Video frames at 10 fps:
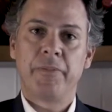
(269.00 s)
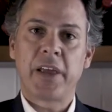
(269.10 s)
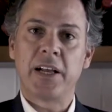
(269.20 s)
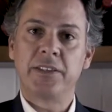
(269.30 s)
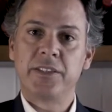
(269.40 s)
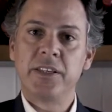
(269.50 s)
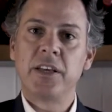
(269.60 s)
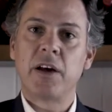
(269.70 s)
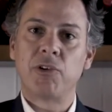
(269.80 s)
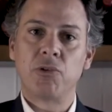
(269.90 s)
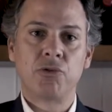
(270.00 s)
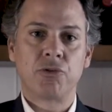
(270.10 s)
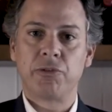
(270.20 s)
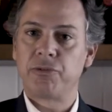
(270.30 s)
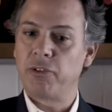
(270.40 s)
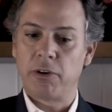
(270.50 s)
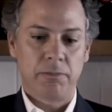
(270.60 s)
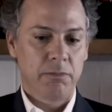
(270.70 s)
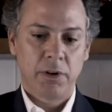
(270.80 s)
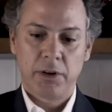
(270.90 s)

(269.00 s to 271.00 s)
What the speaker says: and see the evolution from